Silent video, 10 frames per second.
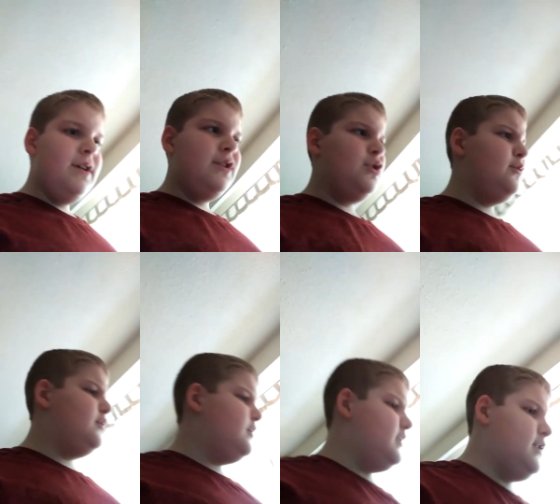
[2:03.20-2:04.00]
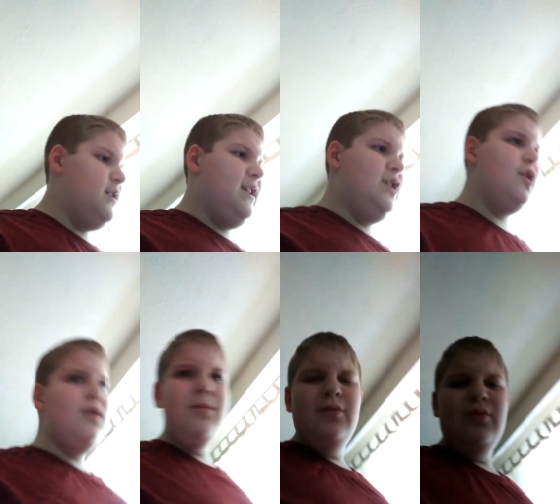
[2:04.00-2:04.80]
Suit
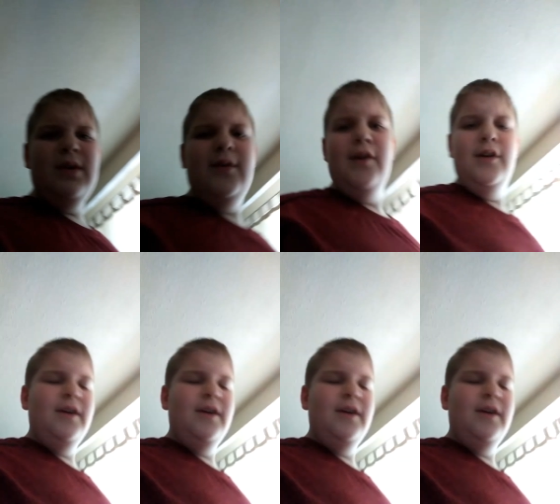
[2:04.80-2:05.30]
ZTube, whatever.